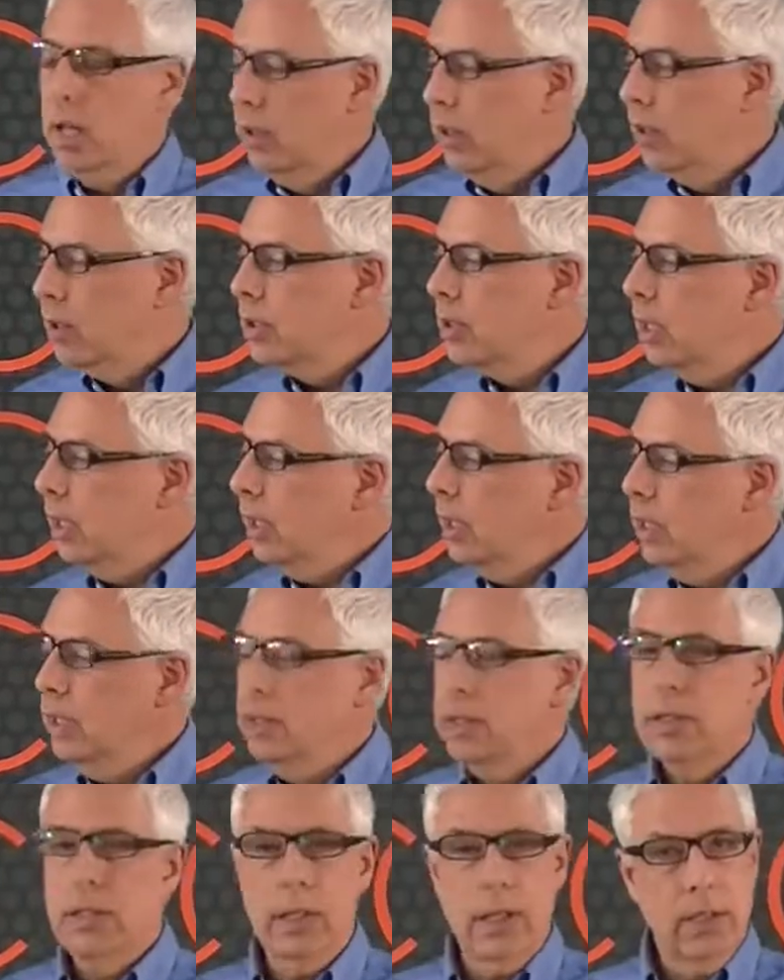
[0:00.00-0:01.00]
There's the
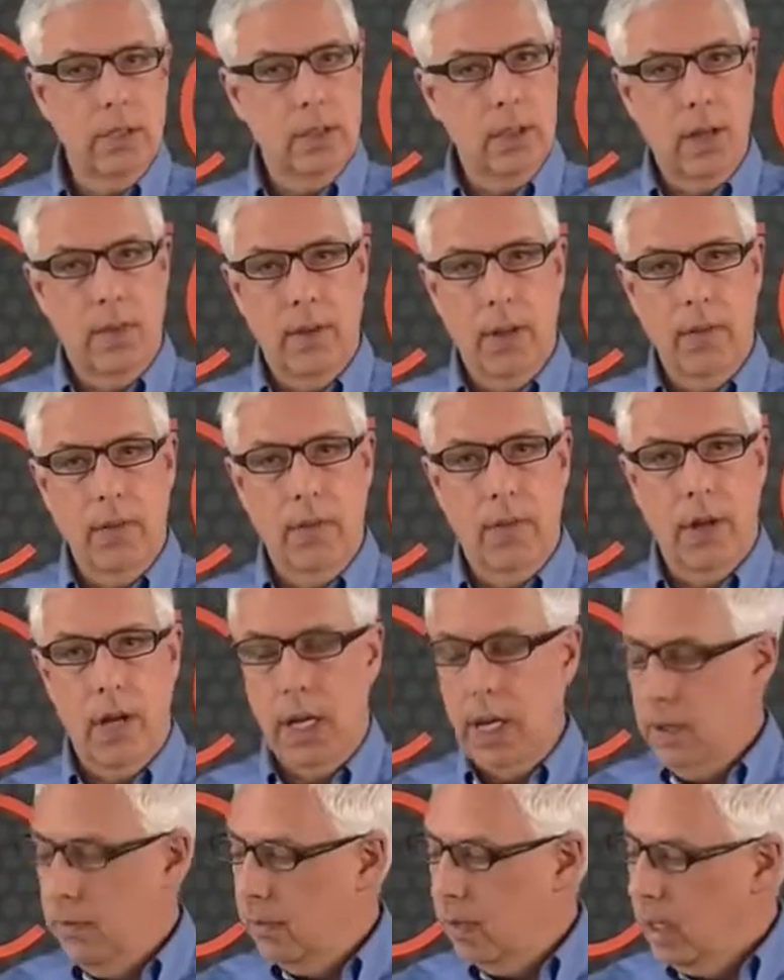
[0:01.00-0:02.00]

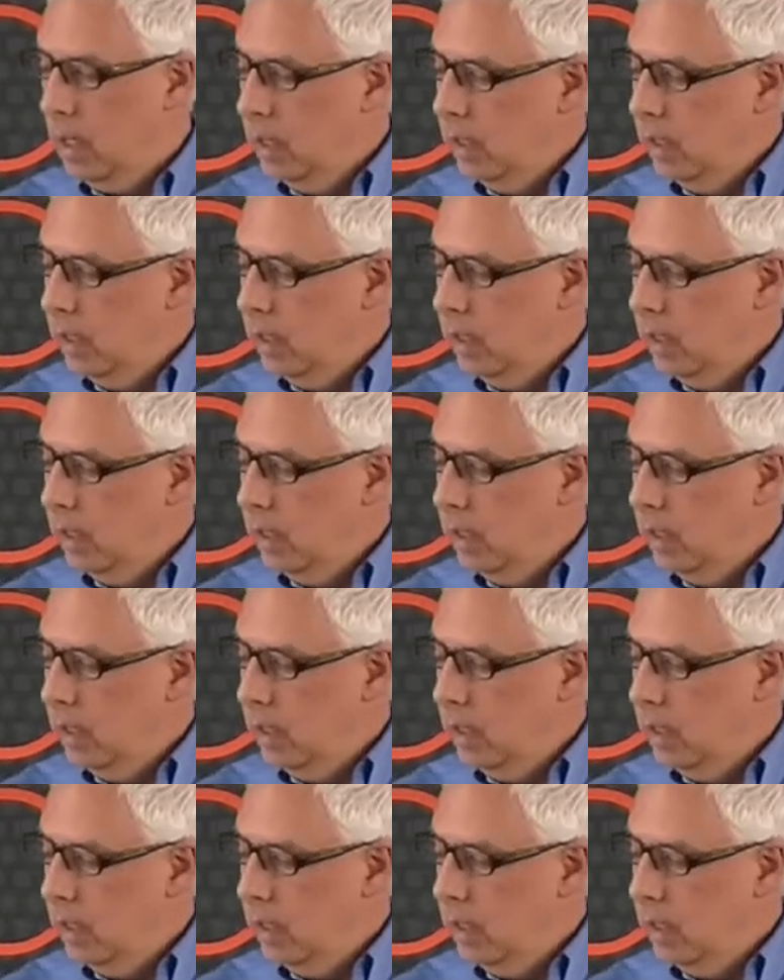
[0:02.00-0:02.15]
E675,